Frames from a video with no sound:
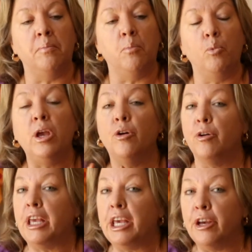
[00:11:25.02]
we are
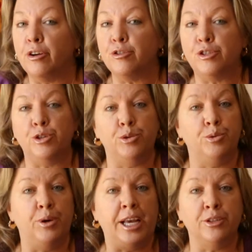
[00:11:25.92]
here
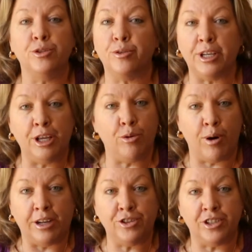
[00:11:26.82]
to answer any
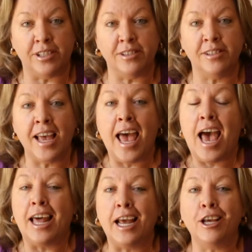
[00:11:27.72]
questions.
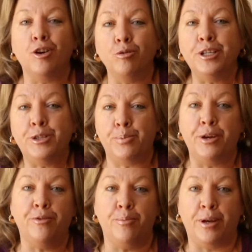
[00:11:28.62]
And I can only
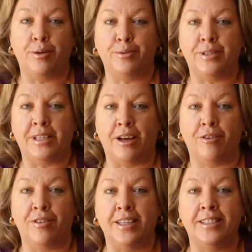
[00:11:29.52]
speak from my own
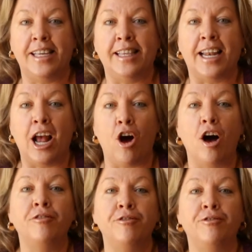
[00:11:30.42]
self and say that I
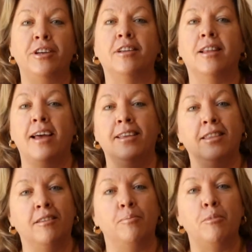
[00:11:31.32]
often feel like the